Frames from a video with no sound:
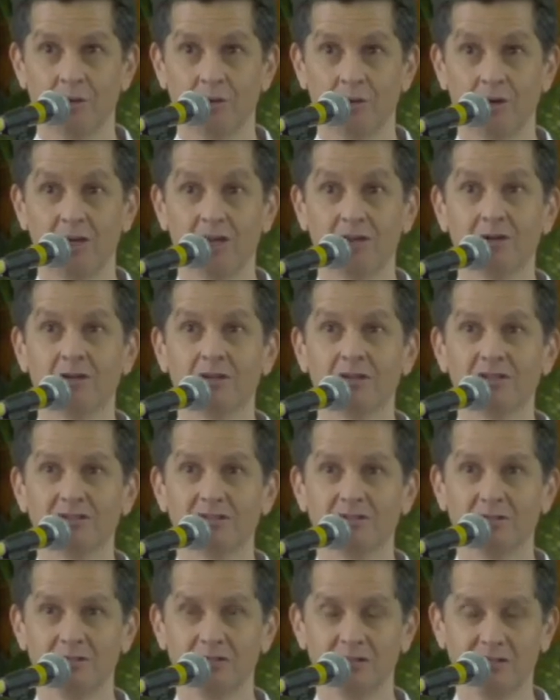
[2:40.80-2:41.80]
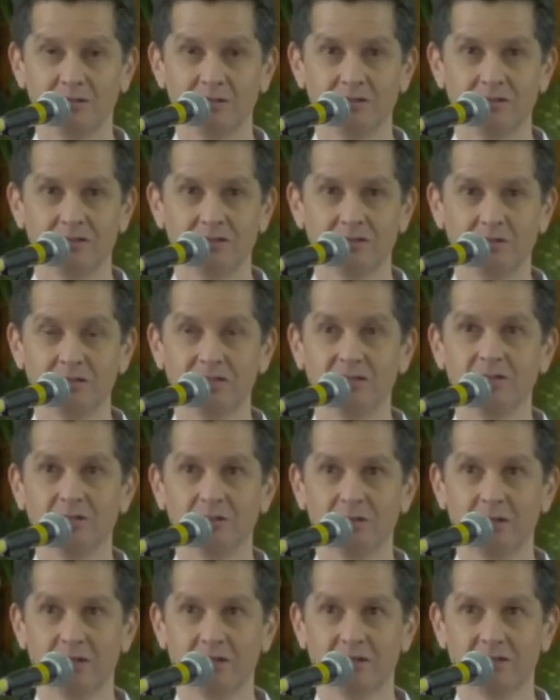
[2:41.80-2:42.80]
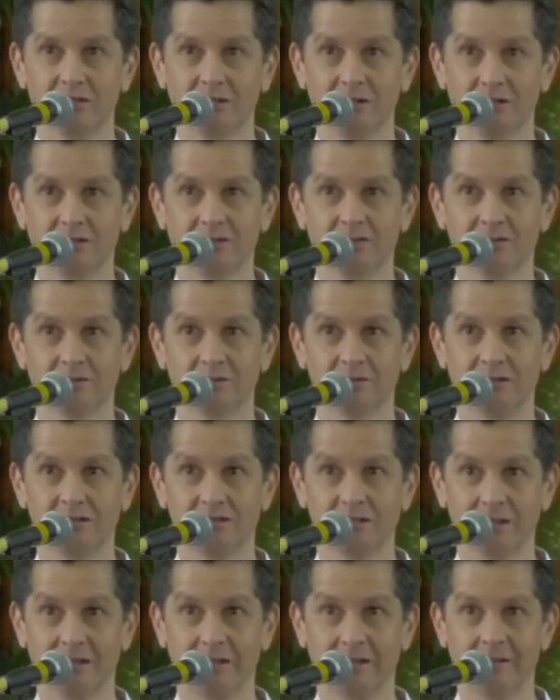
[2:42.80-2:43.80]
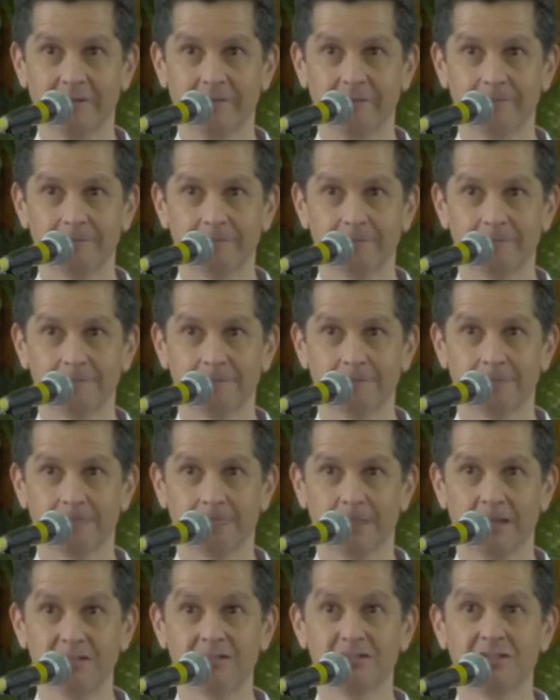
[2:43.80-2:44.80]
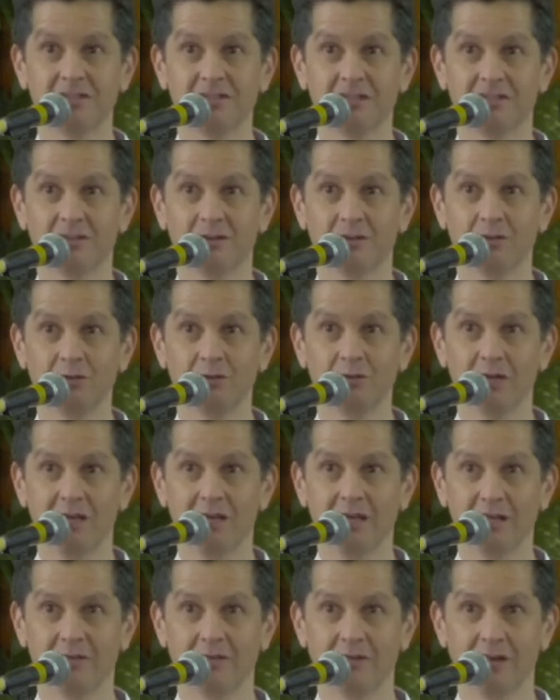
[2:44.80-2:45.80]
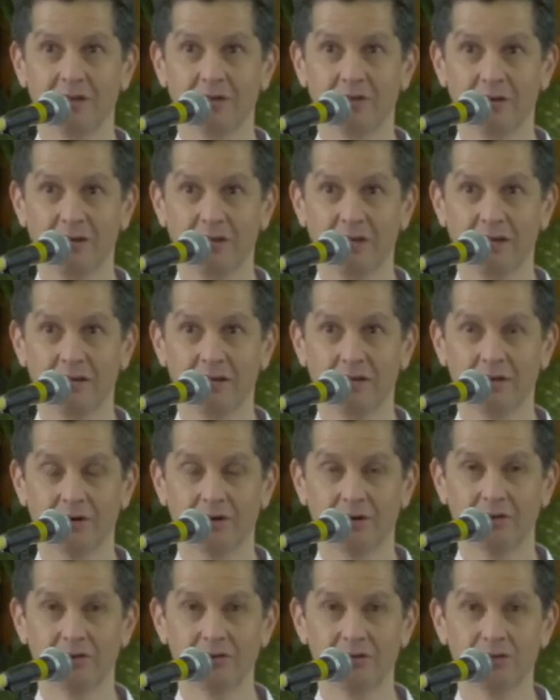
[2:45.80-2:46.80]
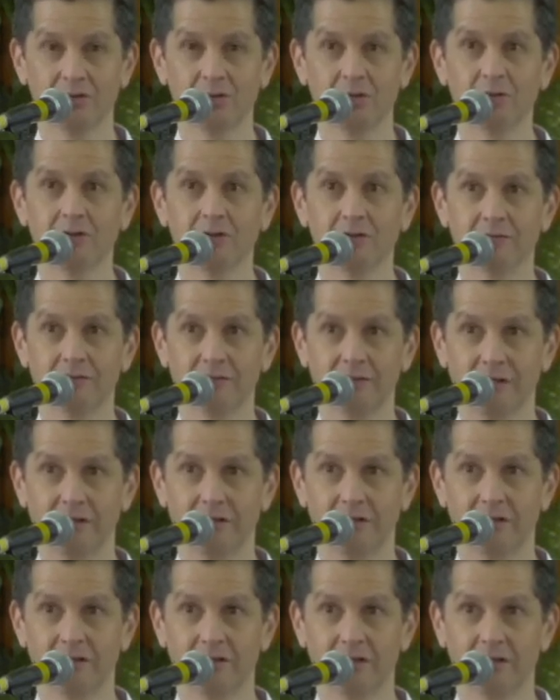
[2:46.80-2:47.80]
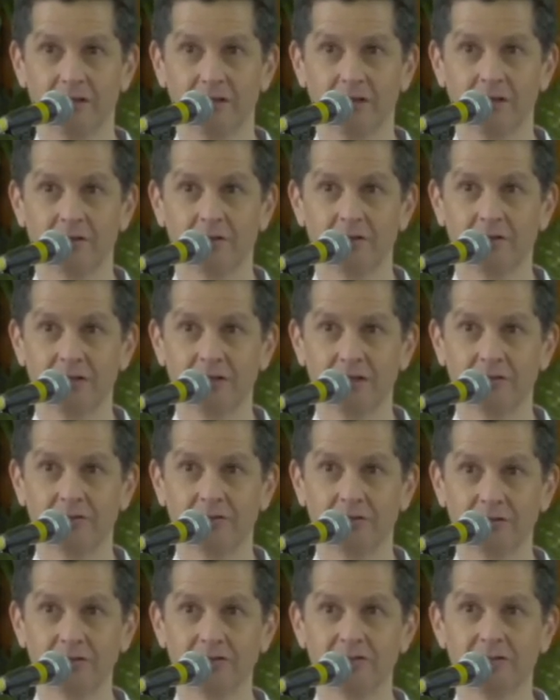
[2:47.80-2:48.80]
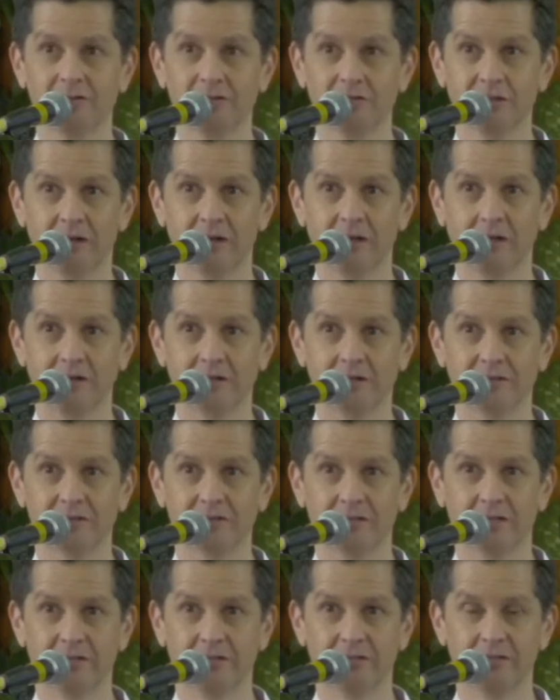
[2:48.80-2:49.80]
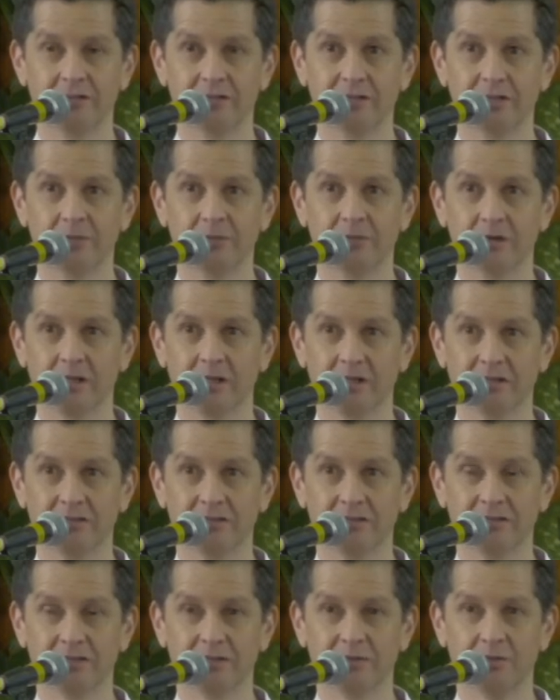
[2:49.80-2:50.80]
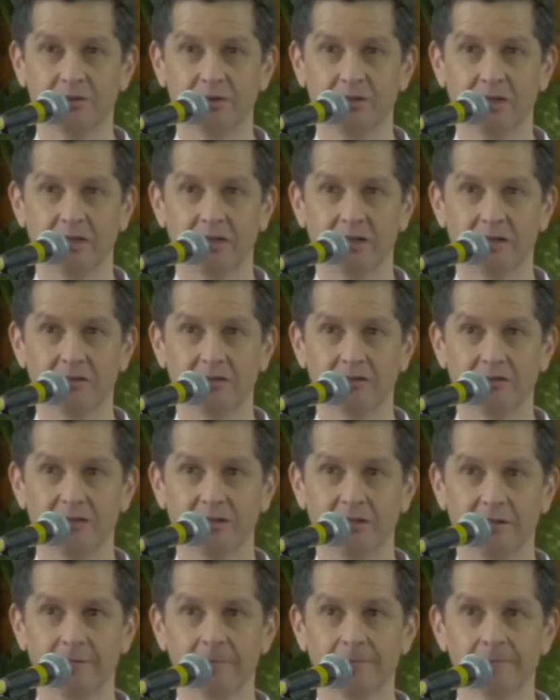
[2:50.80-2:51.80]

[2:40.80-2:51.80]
We acknowledge the tradi- traditional custodians of this land and see the good hand of our Creator God who saw it fit for these first Australians to live in deep relationship with their country,